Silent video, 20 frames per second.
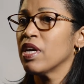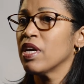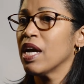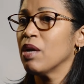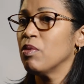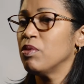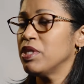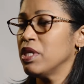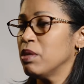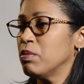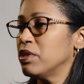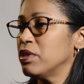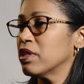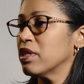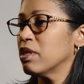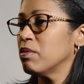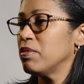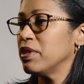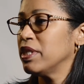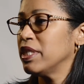I was able to
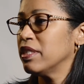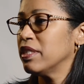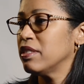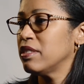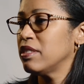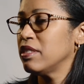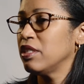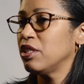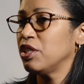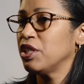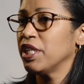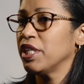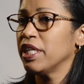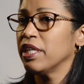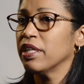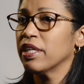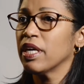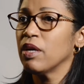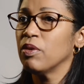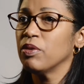complete the
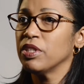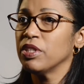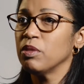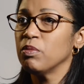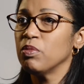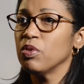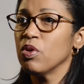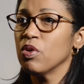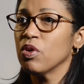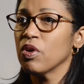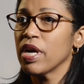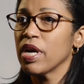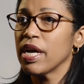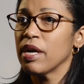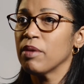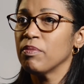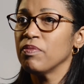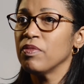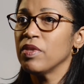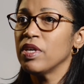CGA accounting
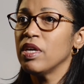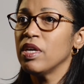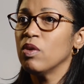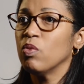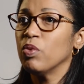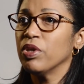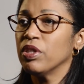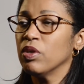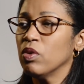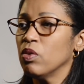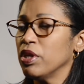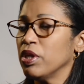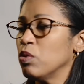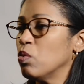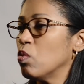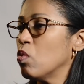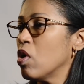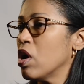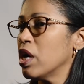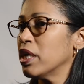program with only
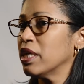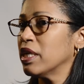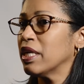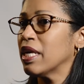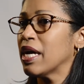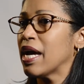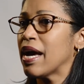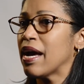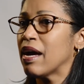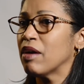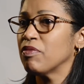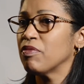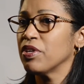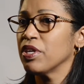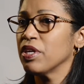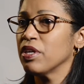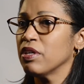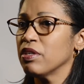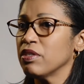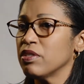1.5
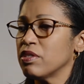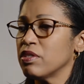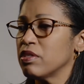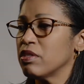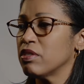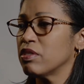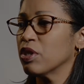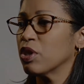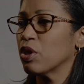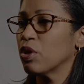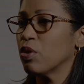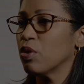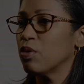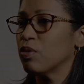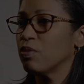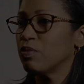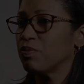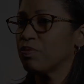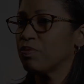years to go.